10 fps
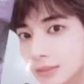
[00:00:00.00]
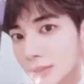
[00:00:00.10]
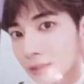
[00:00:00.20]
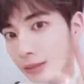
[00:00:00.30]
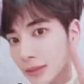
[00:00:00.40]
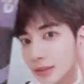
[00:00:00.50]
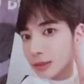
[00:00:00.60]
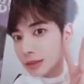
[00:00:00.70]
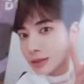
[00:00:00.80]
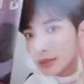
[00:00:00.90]
Yay!
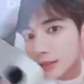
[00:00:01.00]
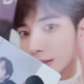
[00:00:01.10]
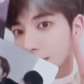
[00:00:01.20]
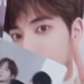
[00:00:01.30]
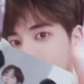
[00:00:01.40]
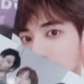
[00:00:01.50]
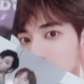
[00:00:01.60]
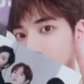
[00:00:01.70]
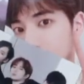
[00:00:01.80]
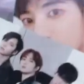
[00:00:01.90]
And then I also
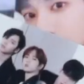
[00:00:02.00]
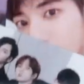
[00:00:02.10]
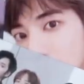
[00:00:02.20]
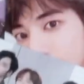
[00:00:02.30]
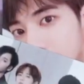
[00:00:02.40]
got the group